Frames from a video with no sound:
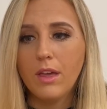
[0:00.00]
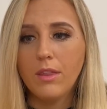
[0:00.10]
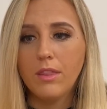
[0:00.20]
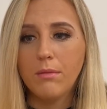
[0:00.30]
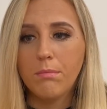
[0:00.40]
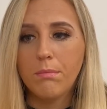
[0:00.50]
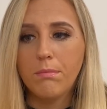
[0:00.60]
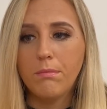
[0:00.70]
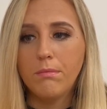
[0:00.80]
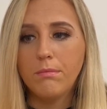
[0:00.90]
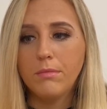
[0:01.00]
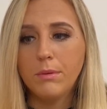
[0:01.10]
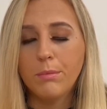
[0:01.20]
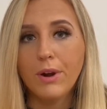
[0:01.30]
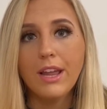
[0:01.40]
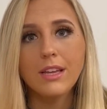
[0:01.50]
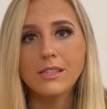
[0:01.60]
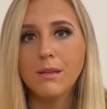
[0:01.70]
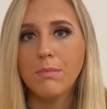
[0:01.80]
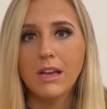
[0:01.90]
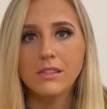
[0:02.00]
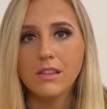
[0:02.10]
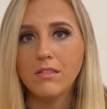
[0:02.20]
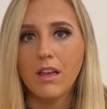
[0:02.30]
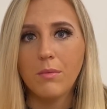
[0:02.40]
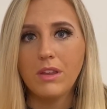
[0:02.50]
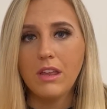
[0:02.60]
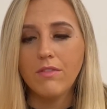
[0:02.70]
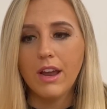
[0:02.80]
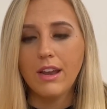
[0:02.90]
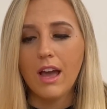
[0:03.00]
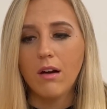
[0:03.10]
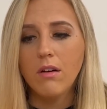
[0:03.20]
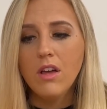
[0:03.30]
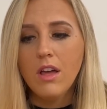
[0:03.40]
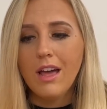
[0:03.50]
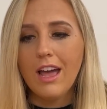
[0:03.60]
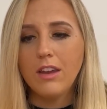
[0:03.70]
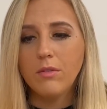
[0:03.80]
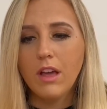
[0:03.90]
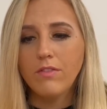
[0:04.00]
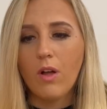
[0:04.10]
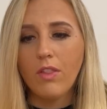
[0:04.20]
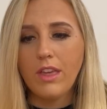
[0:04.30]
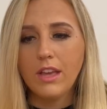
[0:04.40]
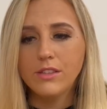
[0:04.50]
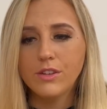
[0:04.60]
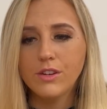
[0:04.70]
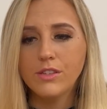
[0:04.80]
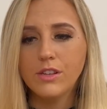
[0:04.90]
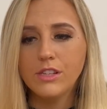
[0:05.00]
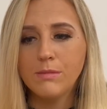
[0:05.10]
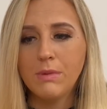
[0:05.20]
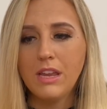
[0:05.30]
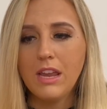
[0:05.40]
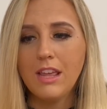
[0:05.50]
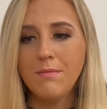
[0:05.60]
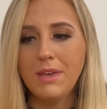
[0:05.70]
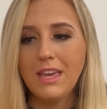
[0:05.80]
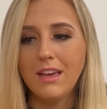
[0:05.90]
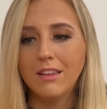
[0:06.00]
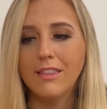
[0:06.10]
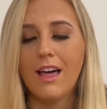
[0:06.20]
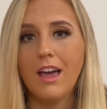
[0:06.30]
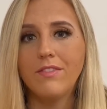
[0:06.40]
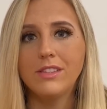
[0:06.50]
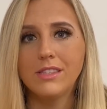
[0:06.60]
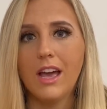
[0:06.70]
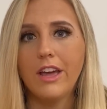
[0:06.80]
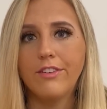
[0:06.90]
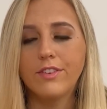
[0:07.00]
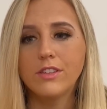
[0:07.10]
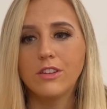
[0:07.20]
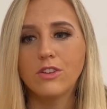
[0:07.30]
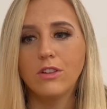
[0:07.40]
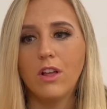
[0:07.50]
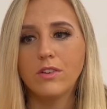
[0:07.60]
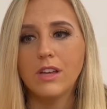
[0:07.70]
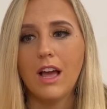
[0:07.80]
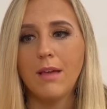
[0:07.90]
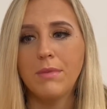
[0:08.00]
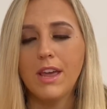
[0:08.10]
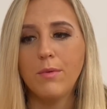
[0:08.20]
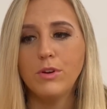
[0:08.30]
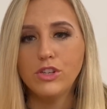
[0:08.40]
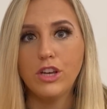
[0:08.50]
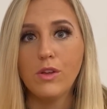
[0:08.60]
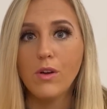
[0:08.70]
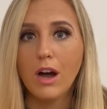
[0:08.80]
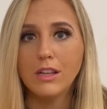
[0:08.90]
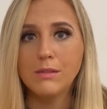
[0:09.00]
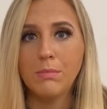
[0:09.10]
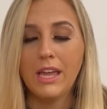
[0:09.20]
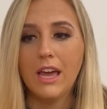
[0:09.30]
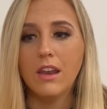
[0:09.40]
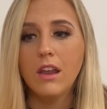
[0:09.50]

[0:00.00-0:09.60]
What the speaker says: the break is the best thing that we need right now. I don't have all the answers, and it's been eating me alive inside for such a long time, and I wish I knew God's plan.